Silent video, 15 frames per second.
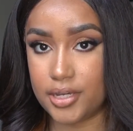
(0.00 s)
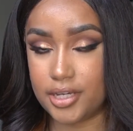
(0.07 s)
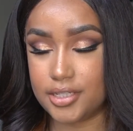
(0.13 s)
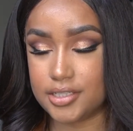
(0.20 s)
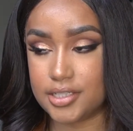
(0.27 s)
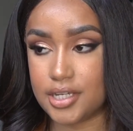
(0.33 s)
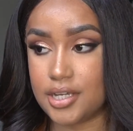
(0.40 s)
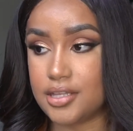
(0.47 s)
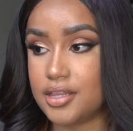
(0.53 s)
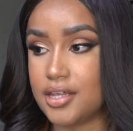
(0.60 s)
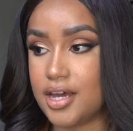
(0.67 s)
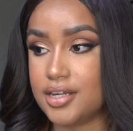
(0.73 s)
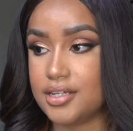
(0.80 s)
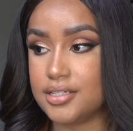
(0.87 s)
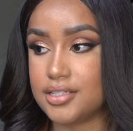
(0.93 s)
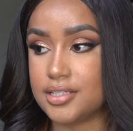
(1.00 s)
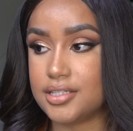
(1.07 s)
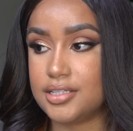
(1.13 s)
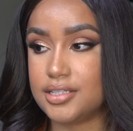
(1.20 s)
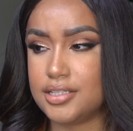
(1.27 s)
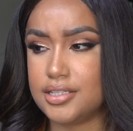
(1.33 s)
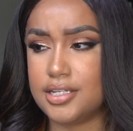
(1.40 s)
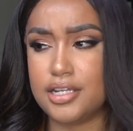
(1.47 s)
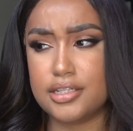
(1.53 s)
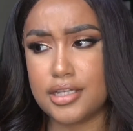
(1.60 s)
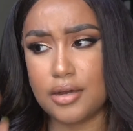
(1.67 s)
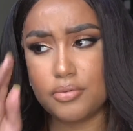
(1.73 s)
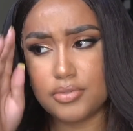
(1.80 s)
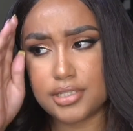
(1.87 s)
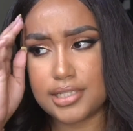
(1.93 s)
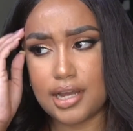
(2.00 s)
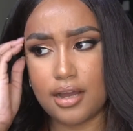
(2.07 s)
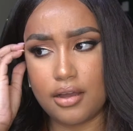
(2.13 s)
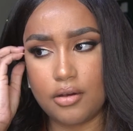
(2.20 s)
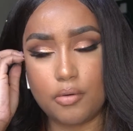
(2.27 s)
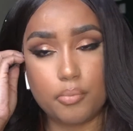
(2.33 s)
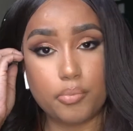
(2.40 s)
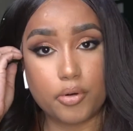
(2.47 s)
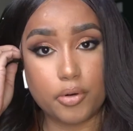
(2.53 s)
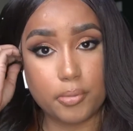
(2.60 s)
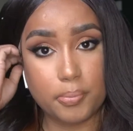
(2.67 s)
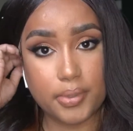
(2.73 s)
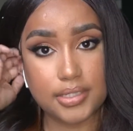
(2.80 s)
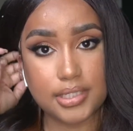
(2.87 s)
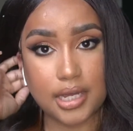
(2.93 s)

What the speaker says: and that was not on purpose.